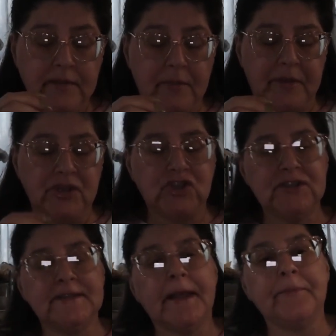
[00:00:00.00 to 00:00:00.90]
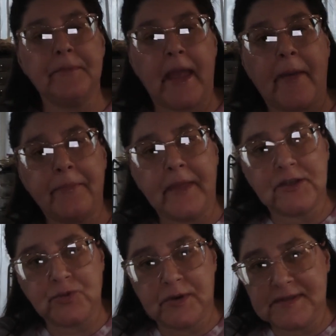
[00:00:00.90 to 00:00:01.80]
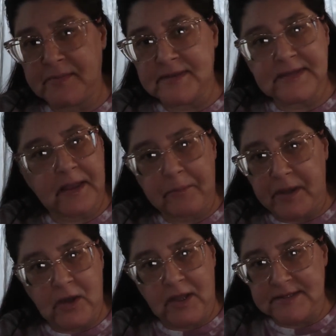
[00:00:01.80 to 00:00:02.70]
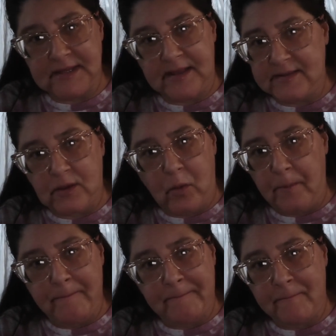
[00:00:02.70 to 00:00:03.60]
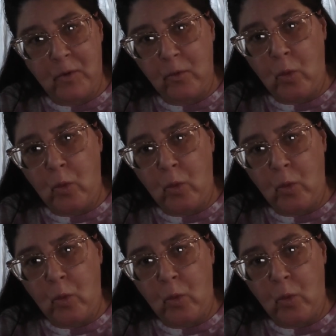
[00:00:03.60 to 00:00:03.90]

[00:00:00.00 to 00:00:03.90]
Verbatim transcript: the beachy scent. Yeah, that's what it smells like, but not Zest soap. Mm -mm.